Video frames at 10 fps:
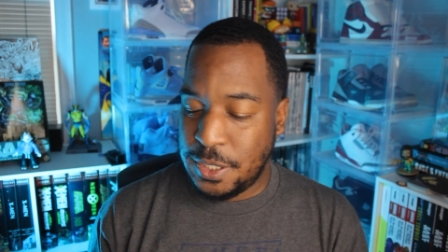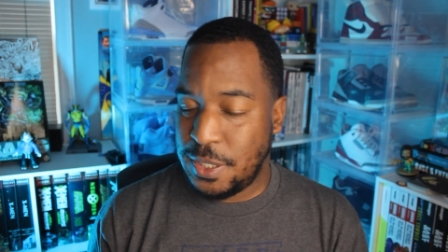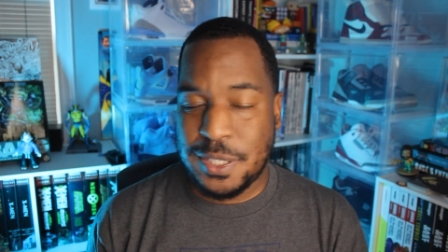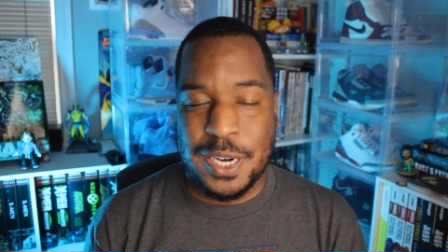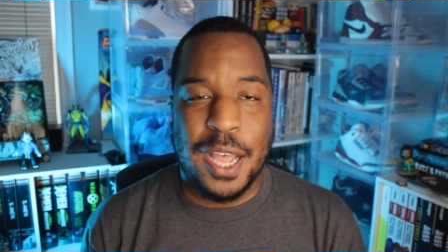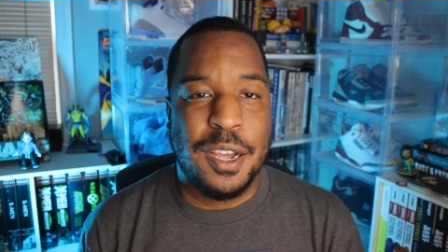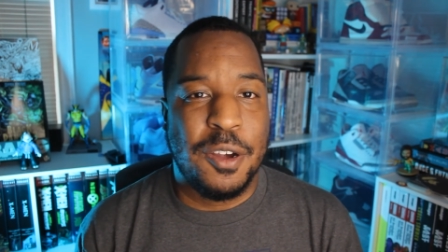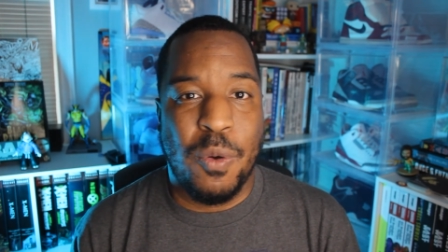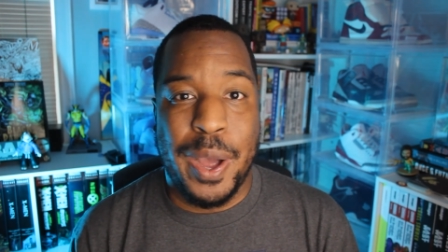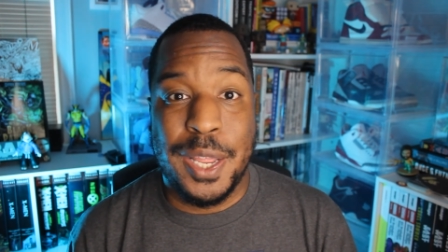just not
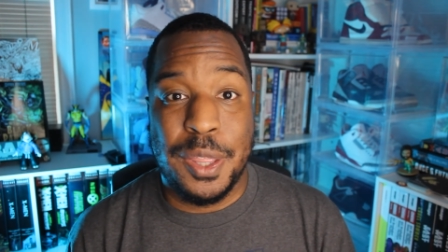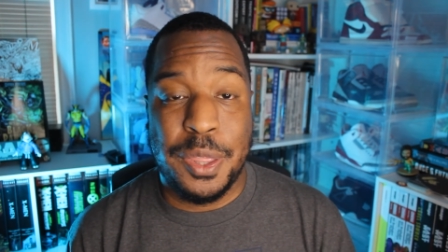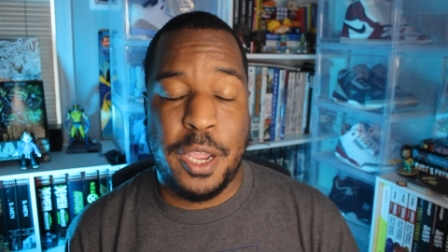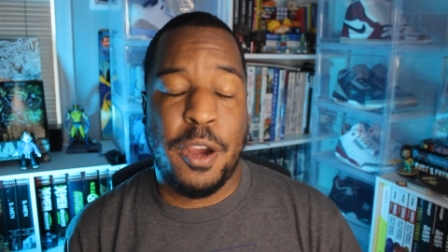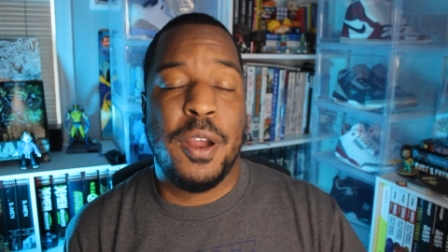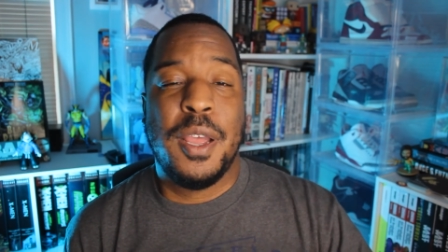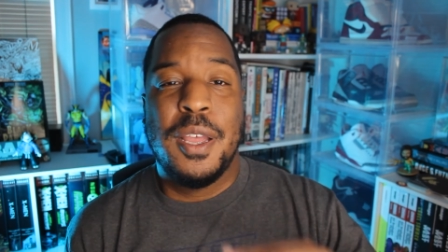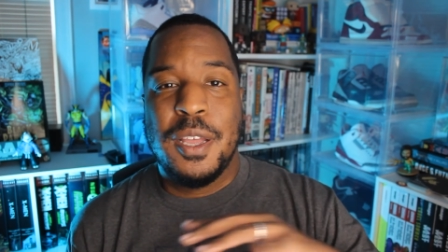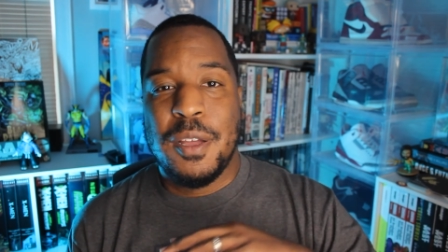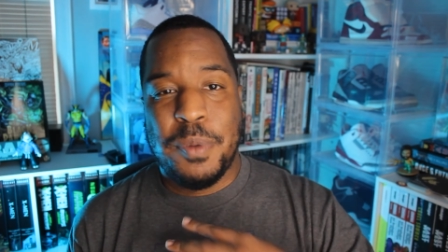quite there.
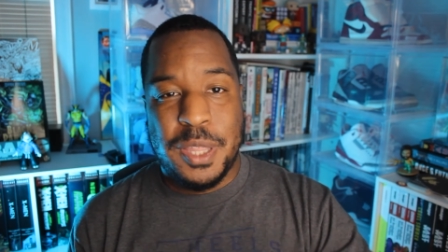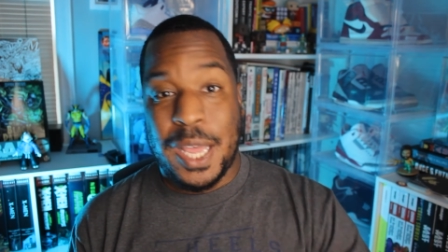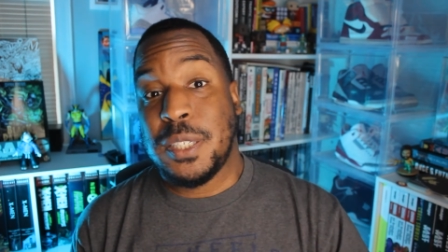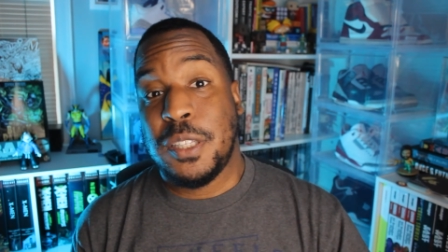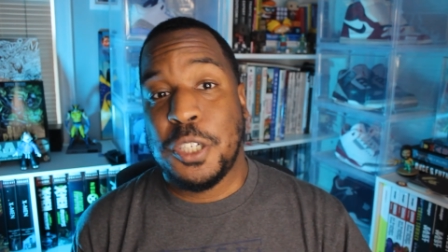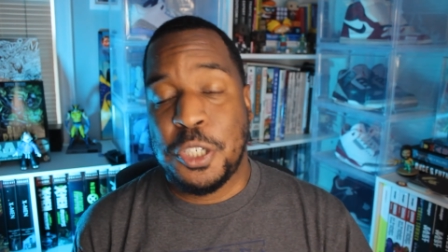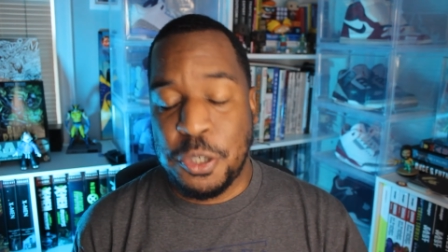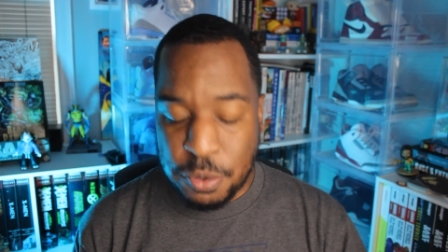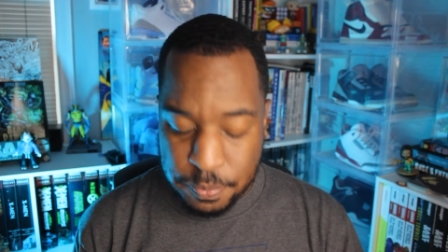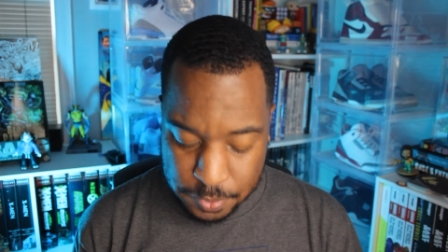But that's the
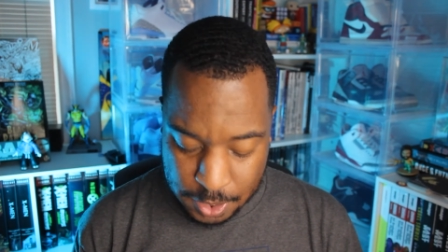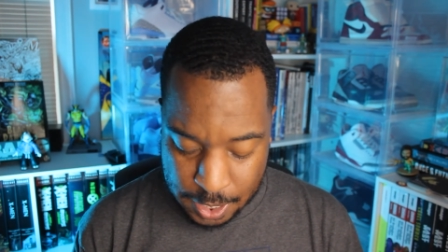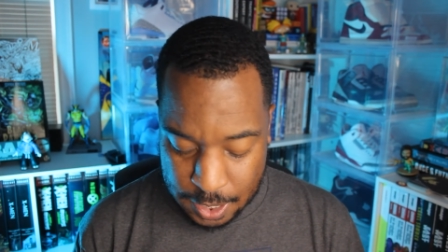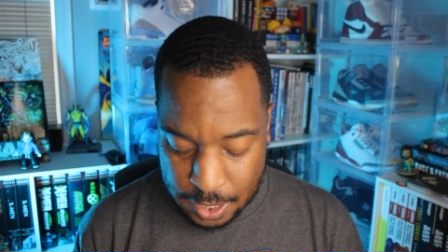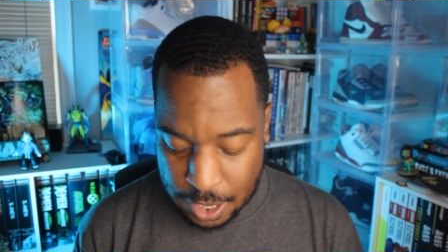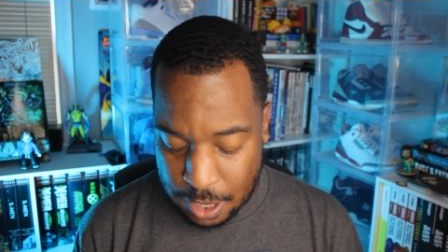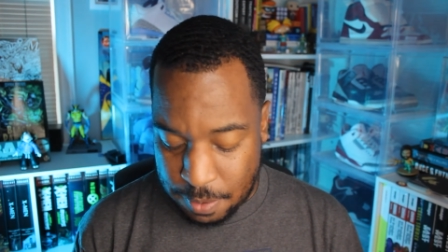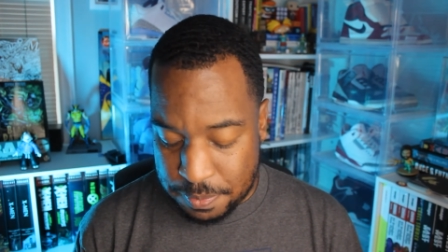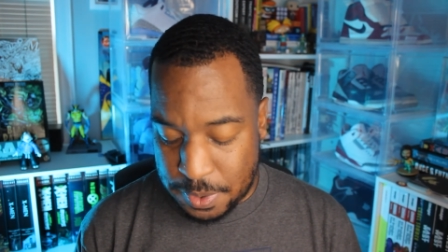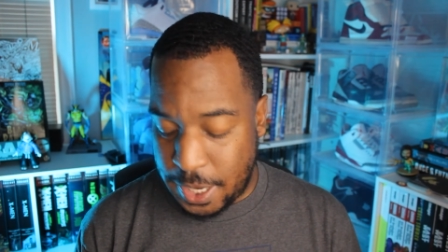shoe. And
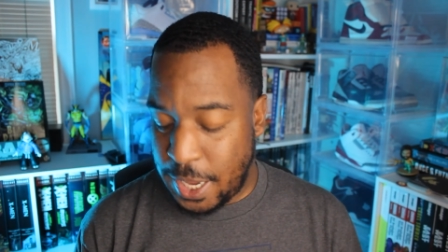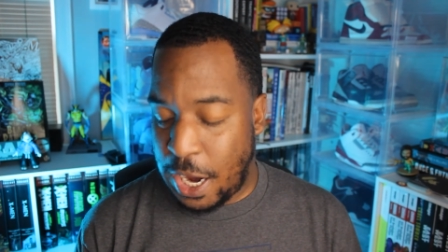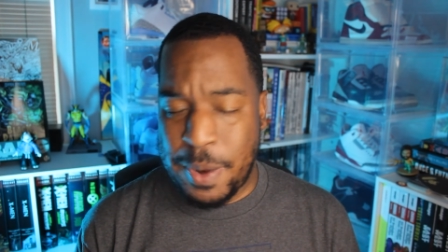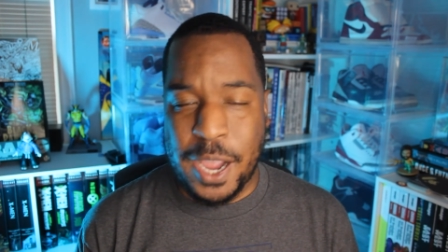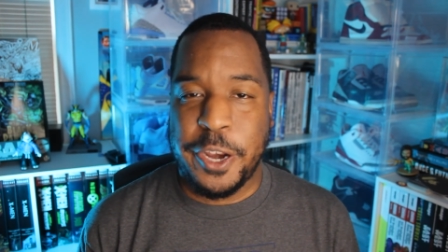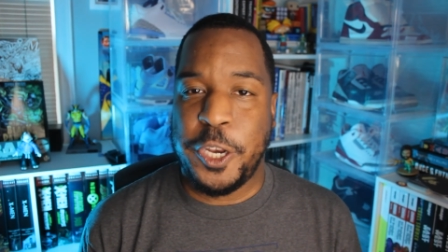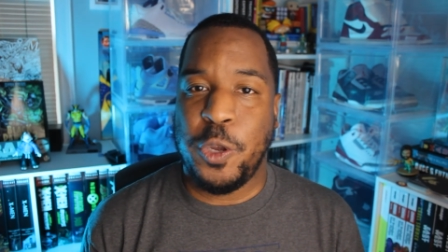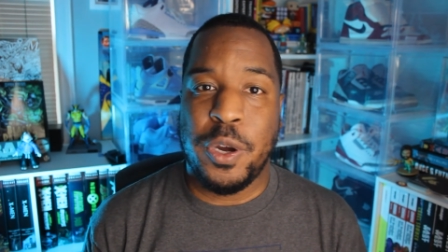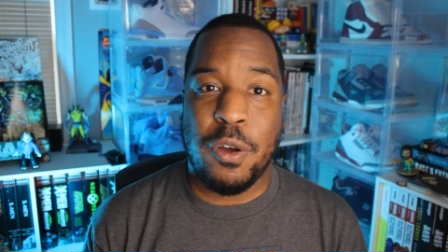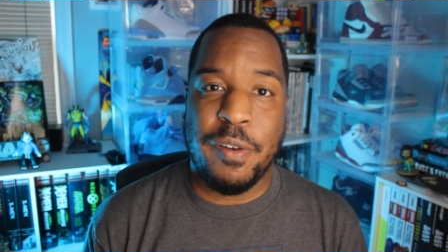um, again, I'm not going to
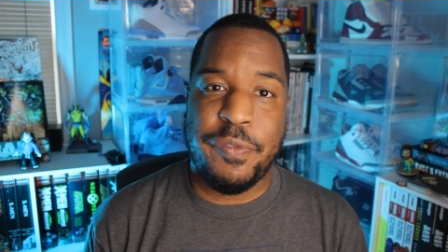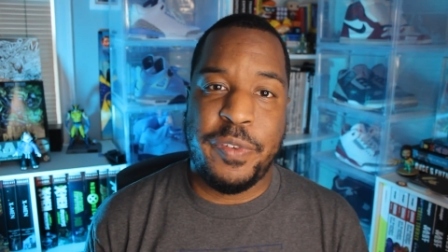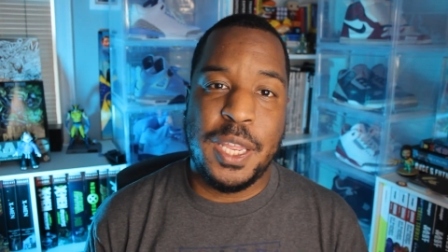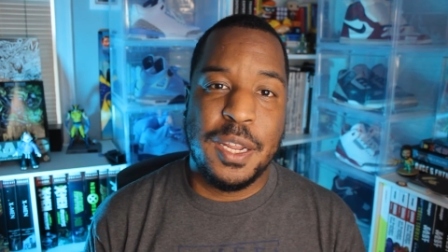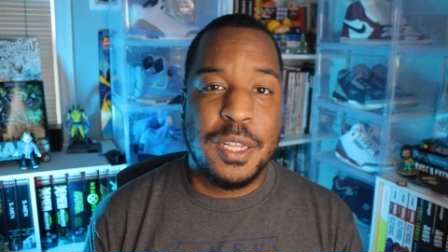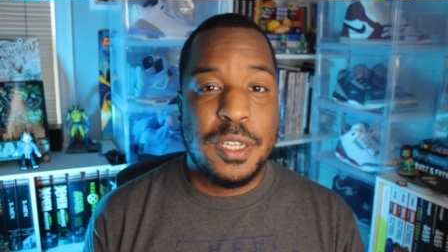do an on feet.